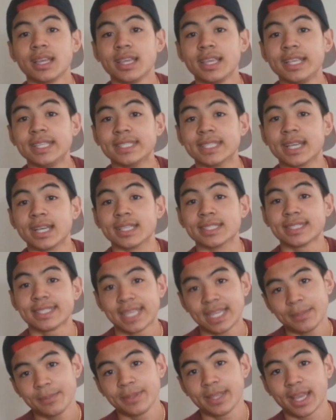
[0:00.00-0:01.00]
He's a
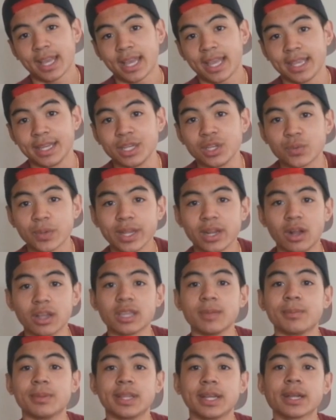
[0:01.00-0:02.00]
stand-up guy and a great
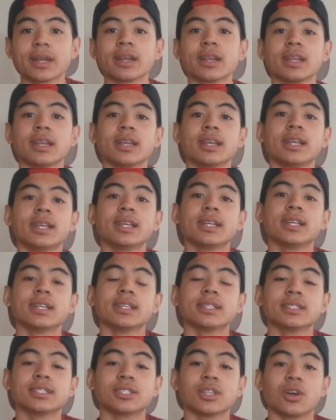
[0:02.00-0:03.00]
hockey player,
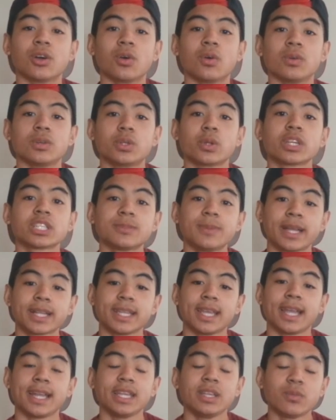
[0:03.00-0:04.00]
so don't
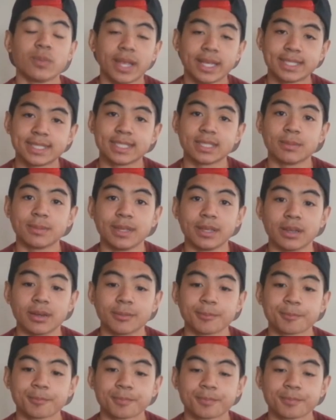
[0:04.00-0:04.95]
expect any racism here.